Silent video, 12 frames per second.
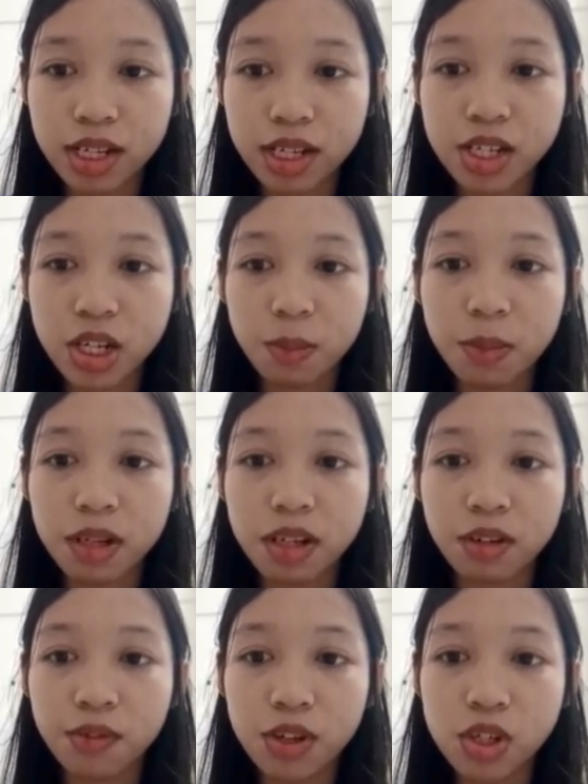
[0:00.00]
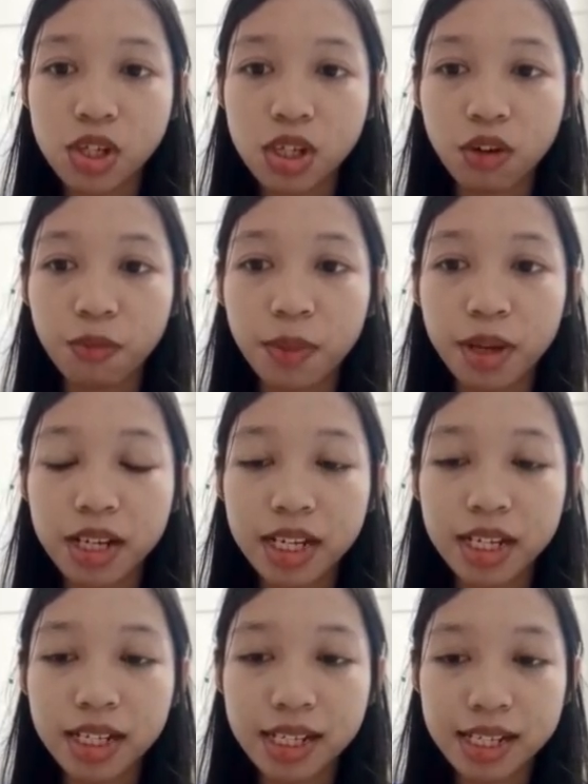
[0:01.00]
in shaping the future of
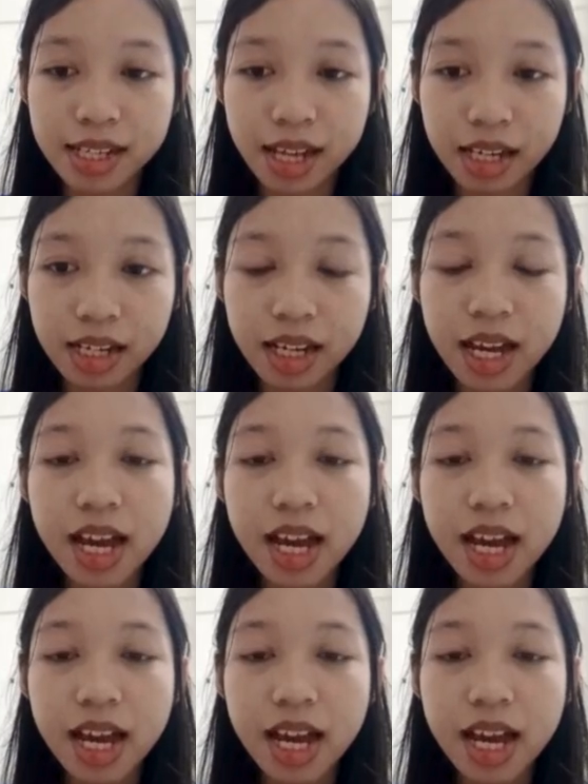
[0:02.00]
mechanical design